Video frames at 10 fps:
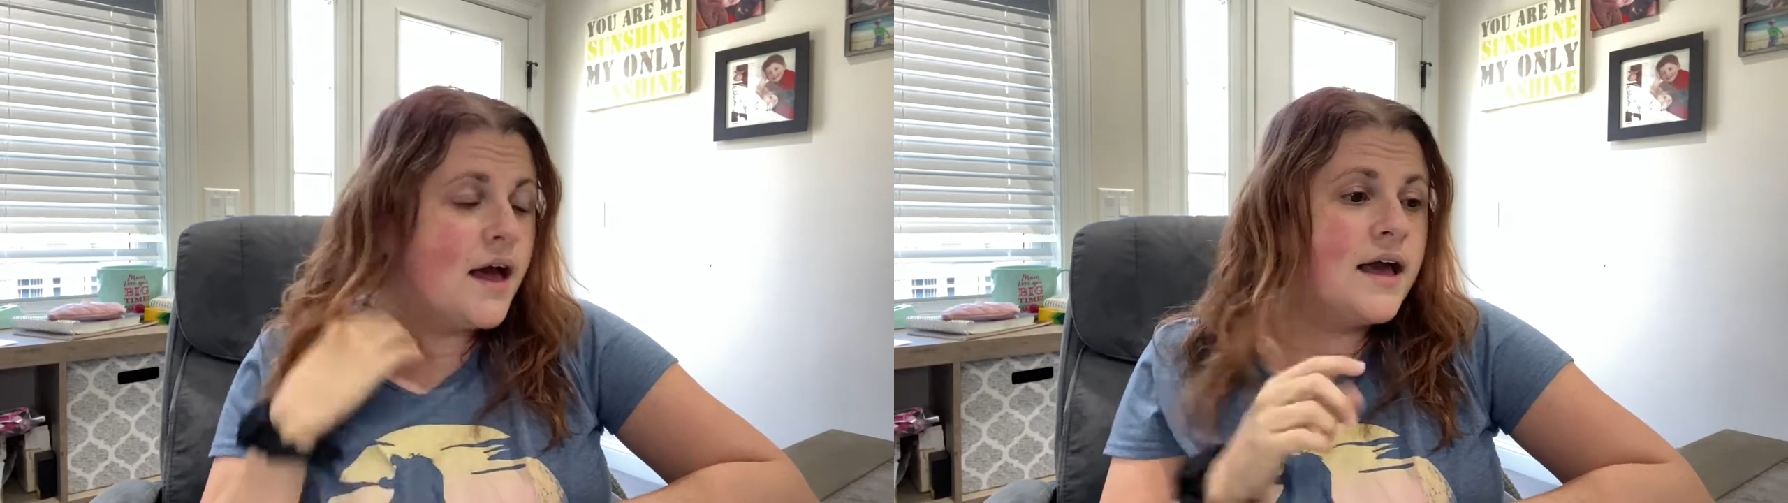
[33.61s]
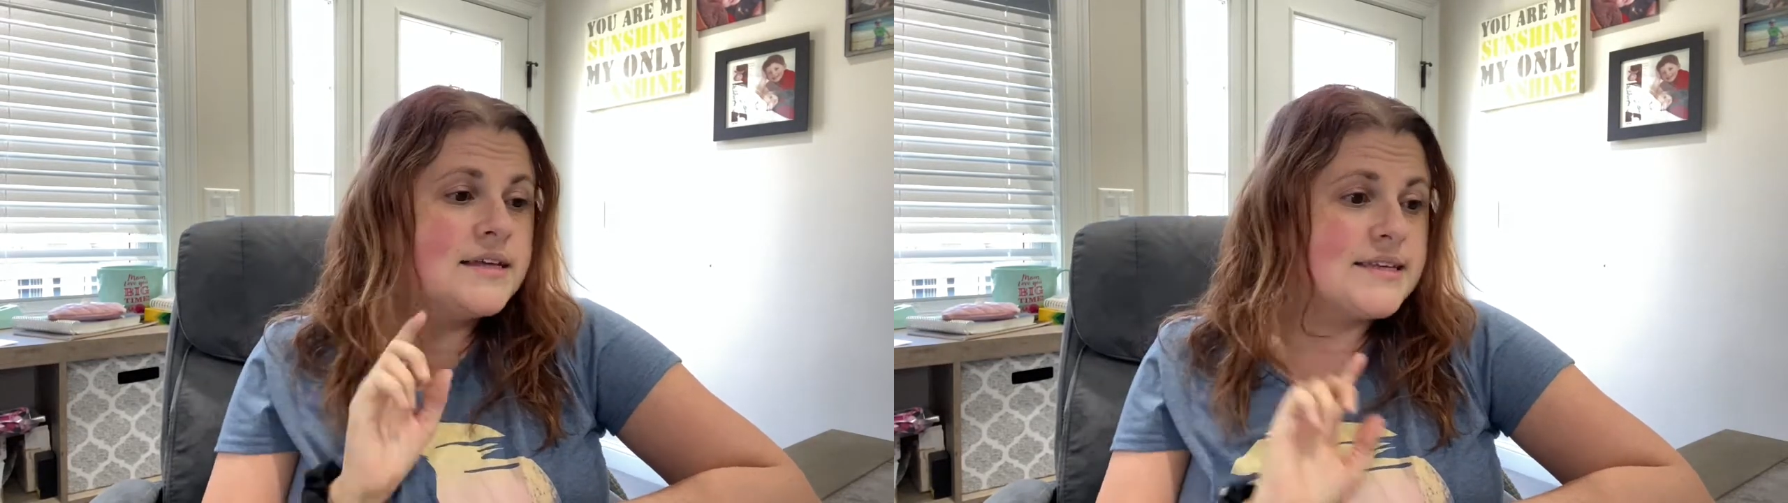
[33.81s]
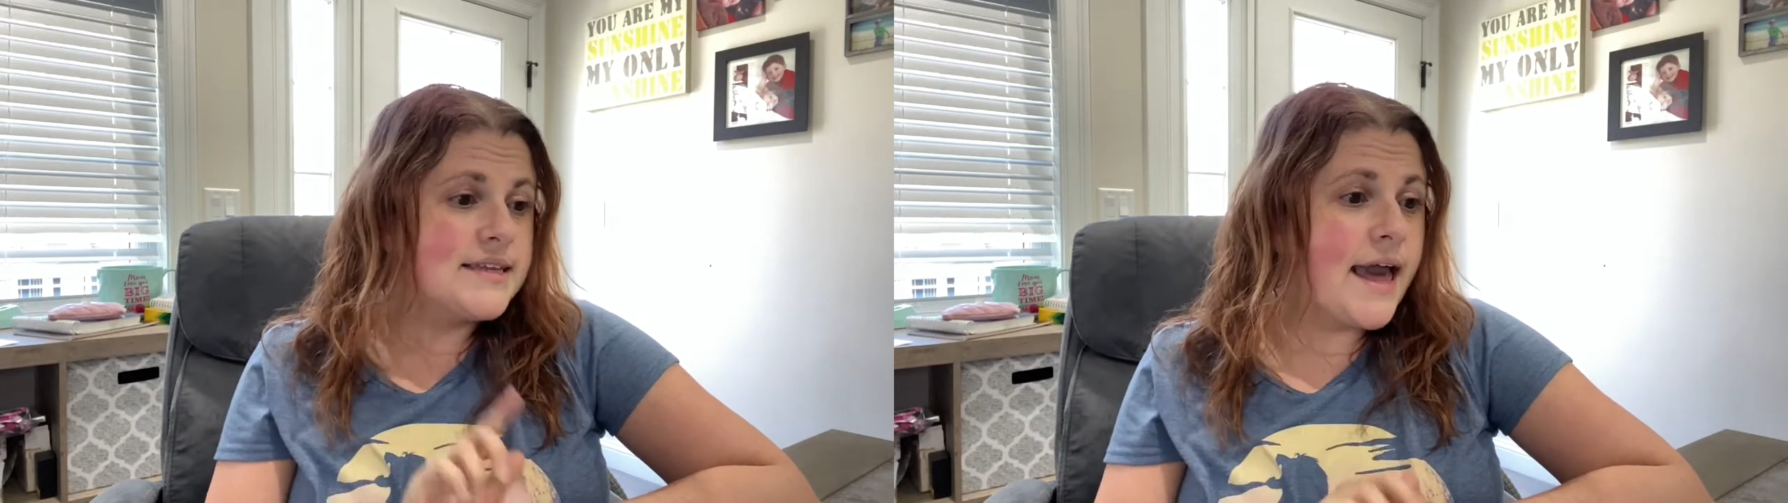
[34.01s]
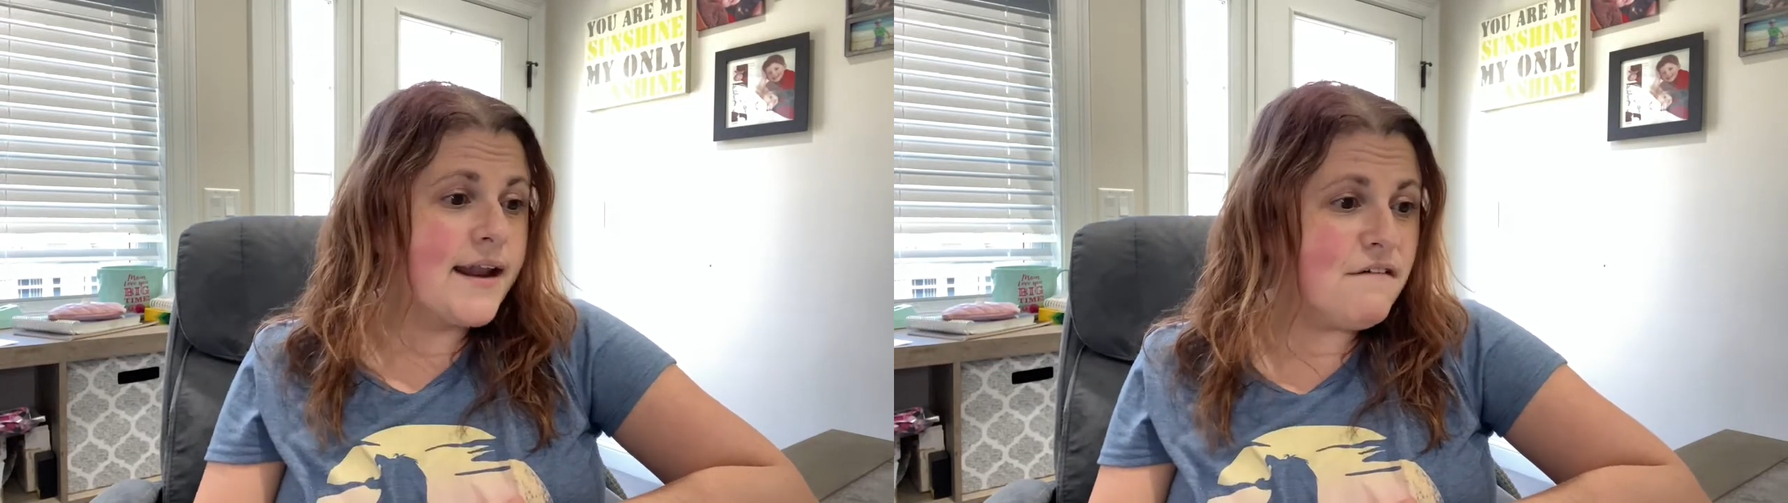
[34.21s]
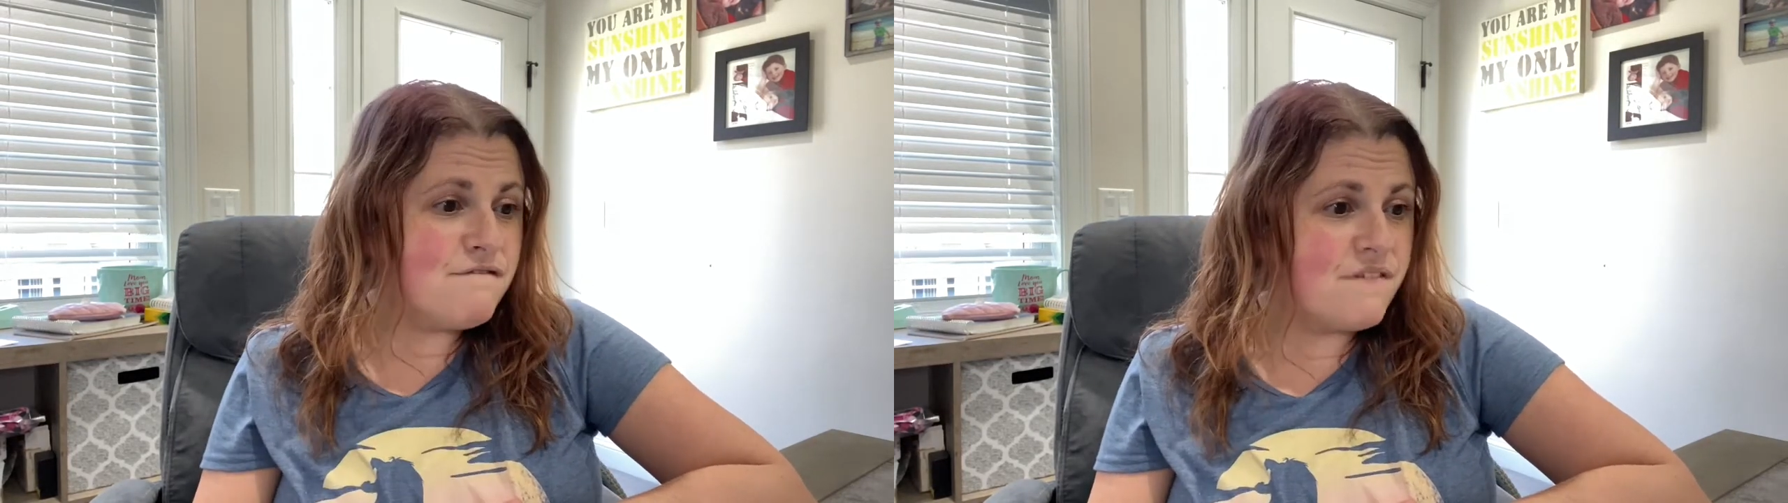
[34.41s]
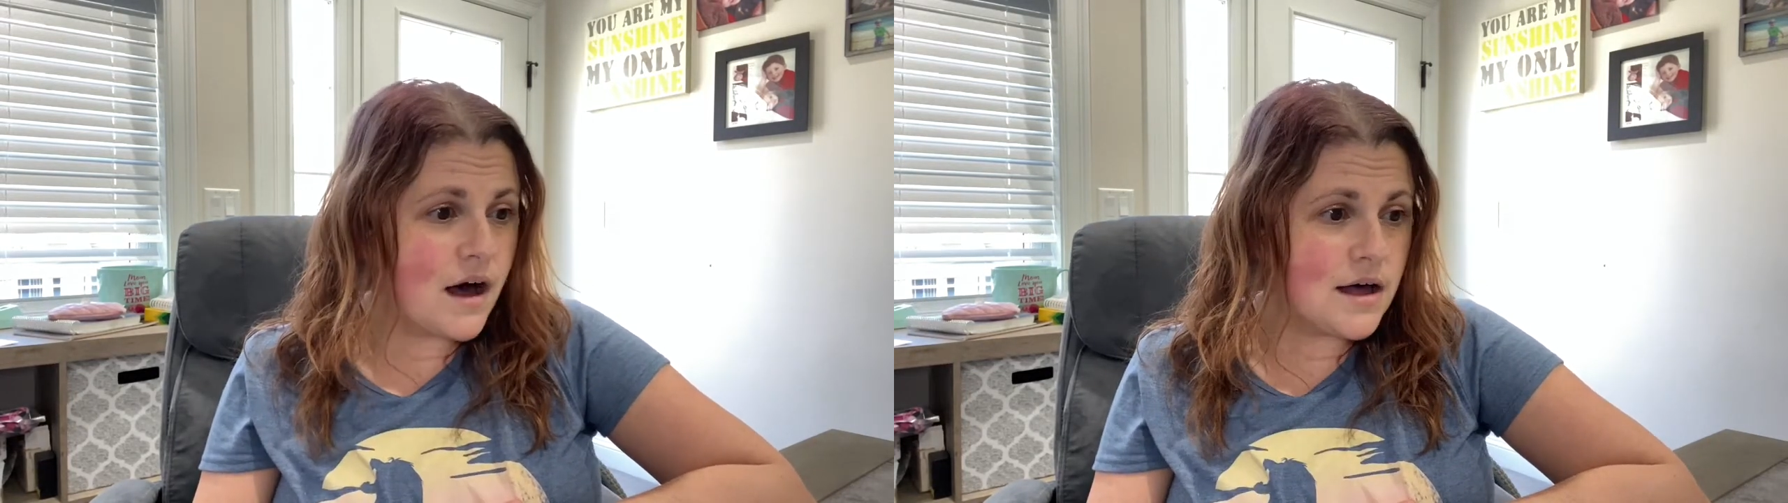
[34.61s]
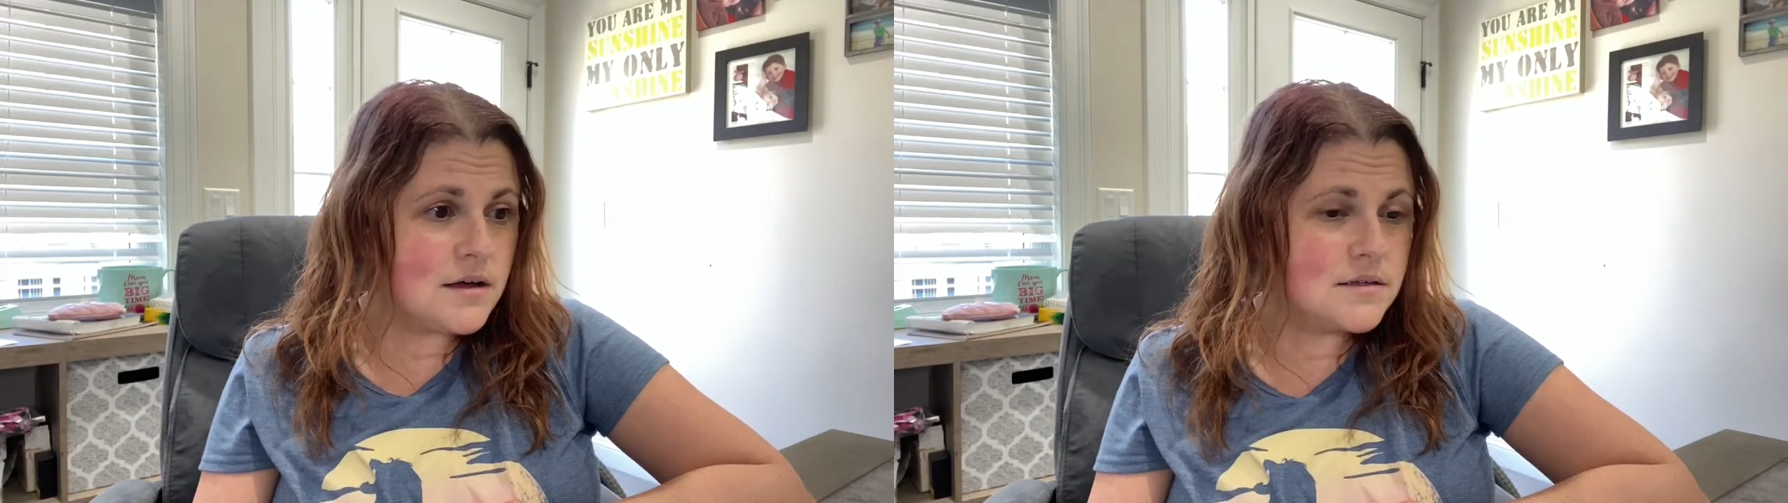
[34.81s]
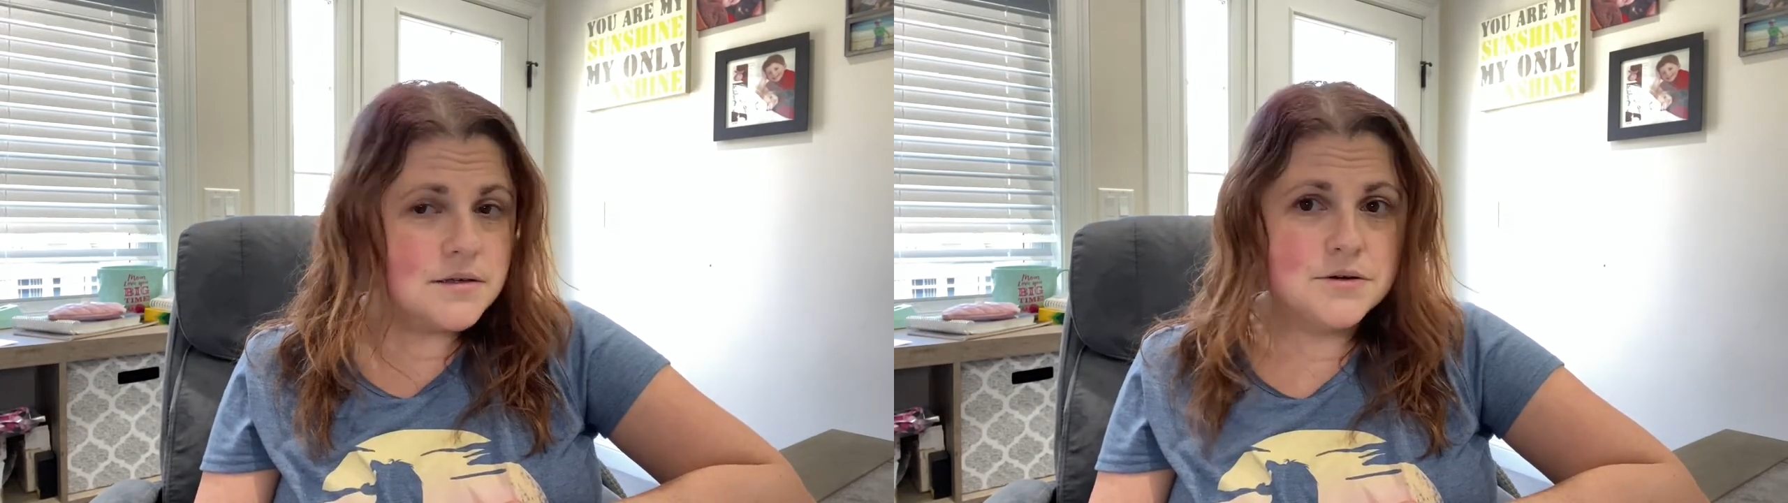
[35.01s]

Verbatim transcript: It says, Anna Fox,